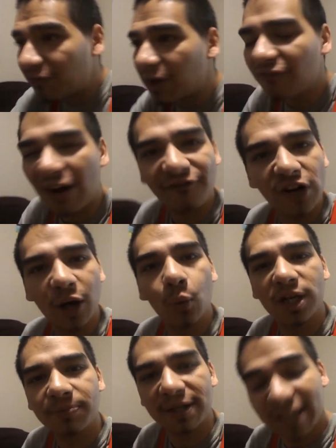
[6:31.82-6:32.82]
Even if I
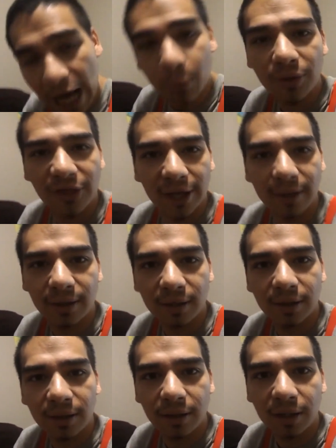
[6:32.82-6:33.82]
fucking waste my time with it,
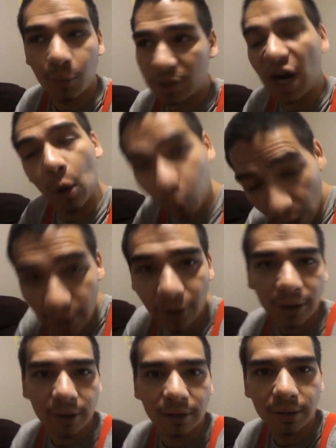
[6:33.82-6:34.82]
which I
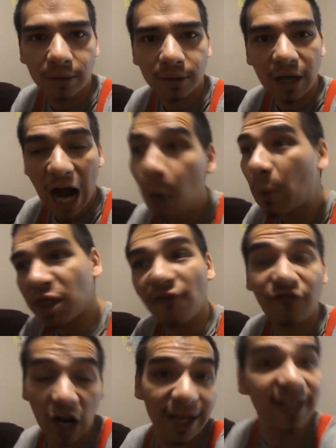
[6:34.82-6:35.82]
will, I'd rather
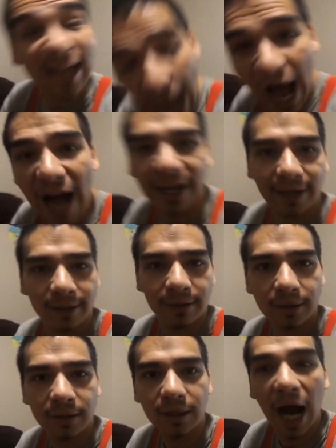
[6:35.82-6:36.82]
fucking die.
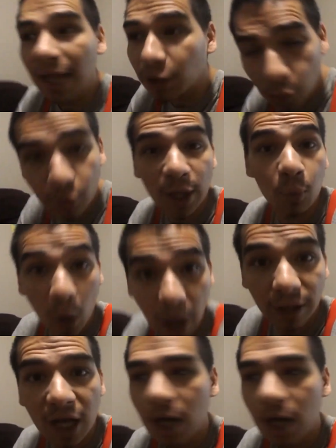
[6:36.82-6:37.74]
I literally would.